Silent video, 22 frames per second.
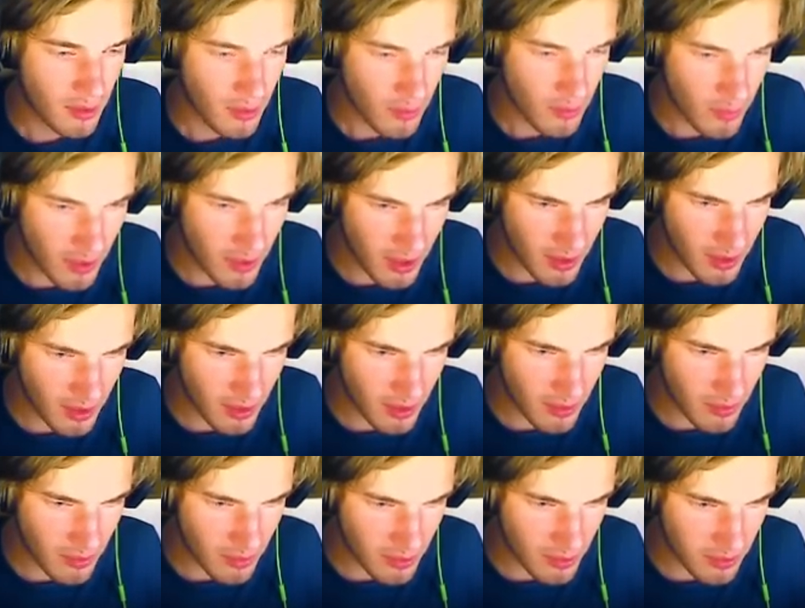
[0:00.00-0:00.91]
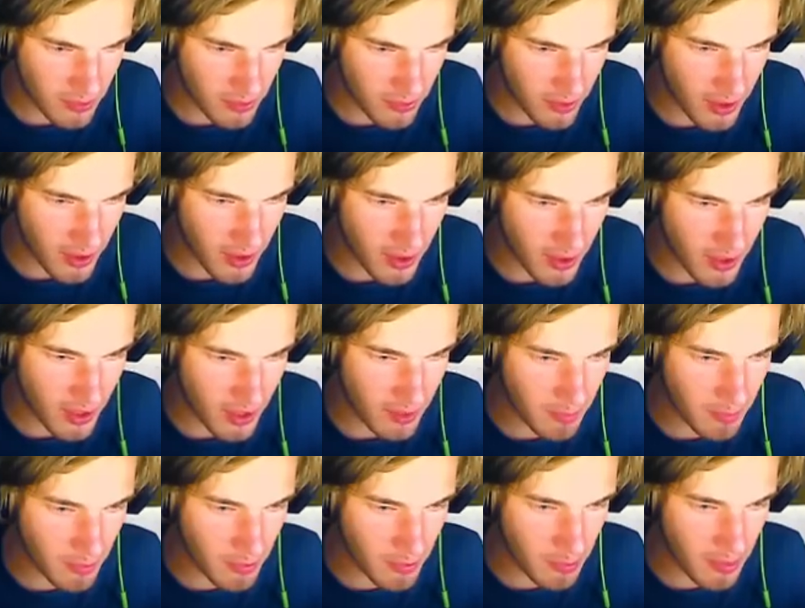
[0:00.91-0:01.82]
Well, what the fuck? I can
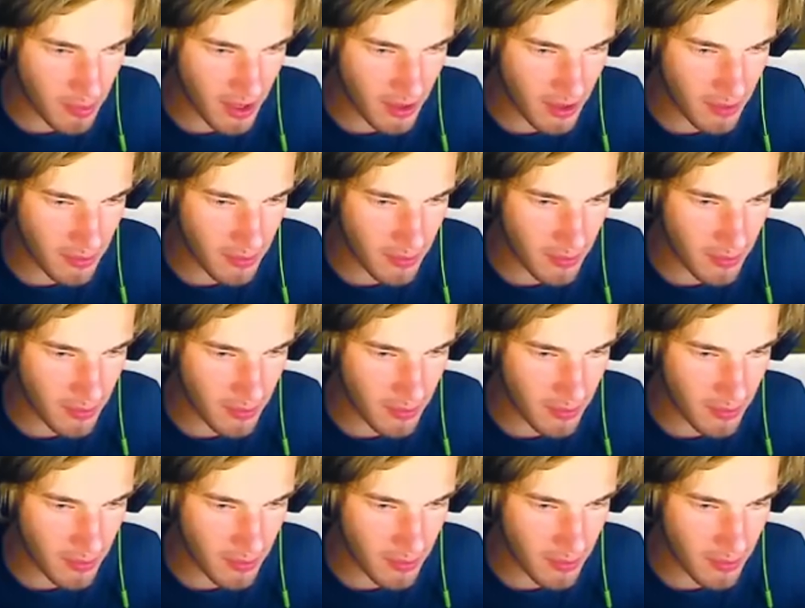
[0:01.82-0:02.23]
move the bed.